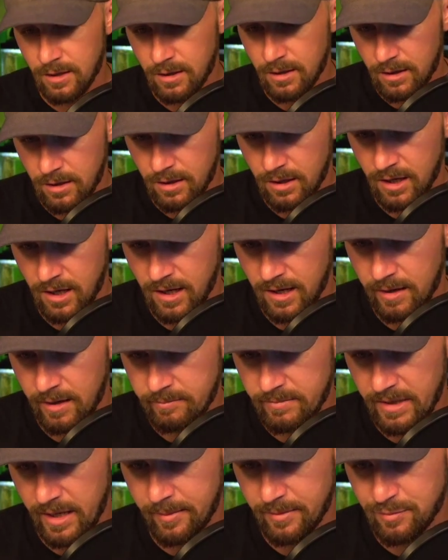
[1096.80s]
I
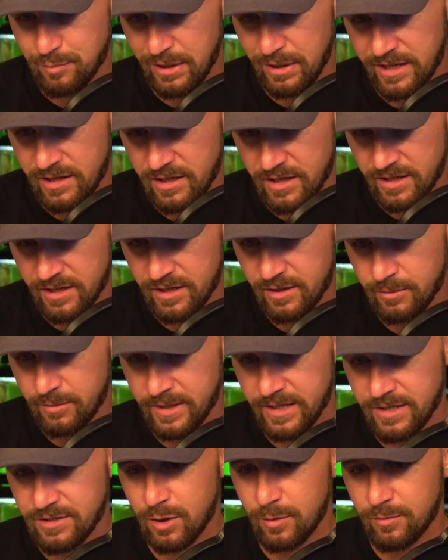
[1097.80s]
was planning on it anyways.
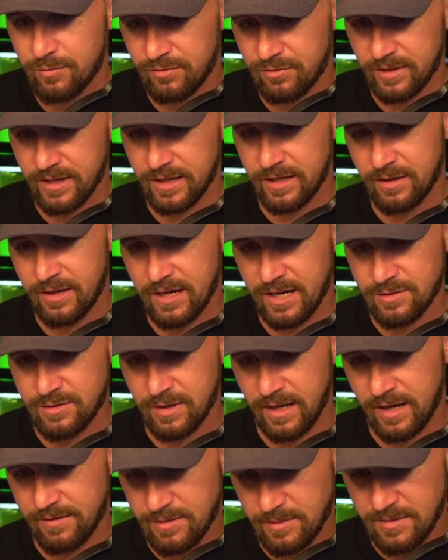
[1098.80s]
Hopefully you guys will have
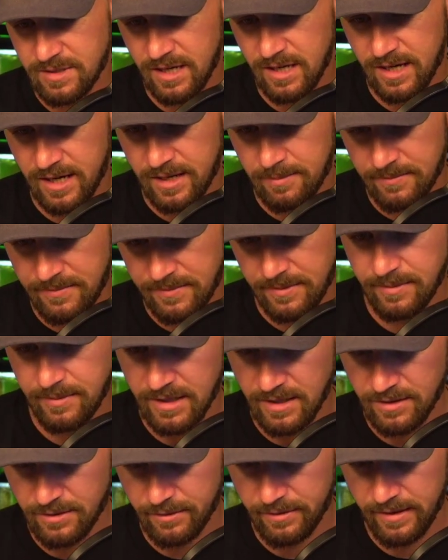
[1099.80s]
some time. We can
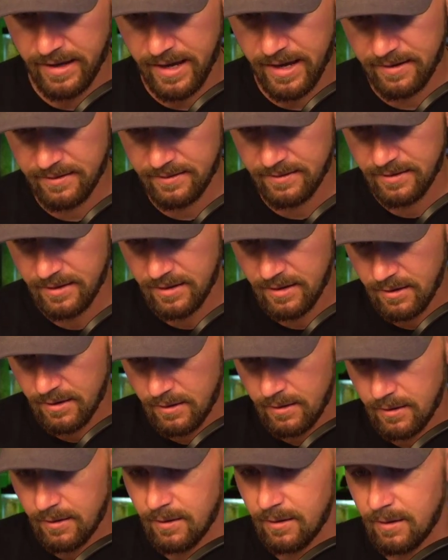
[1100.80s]
do that.
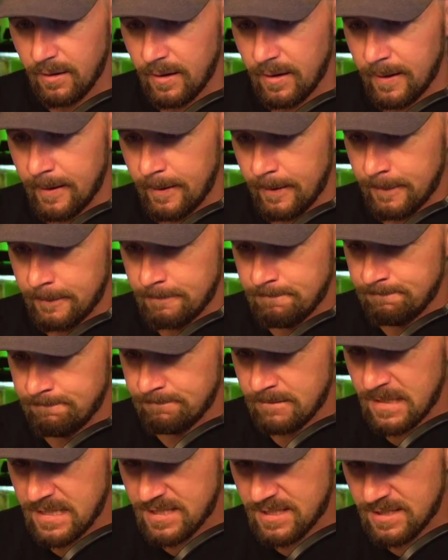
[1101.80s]

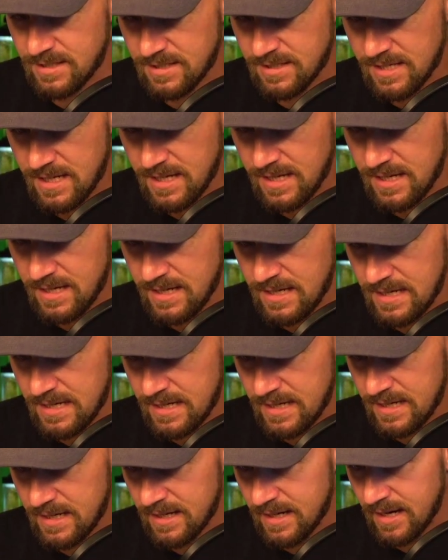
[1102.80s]
Let's
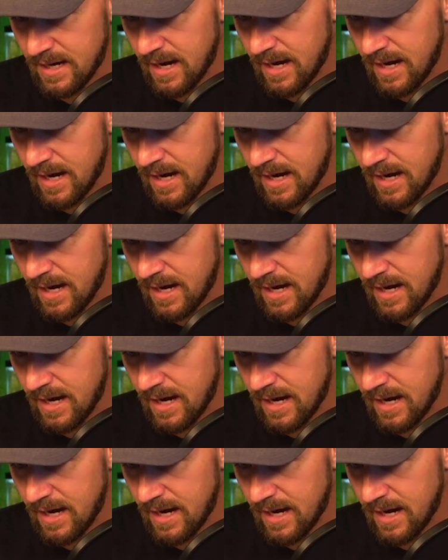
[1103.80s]
see.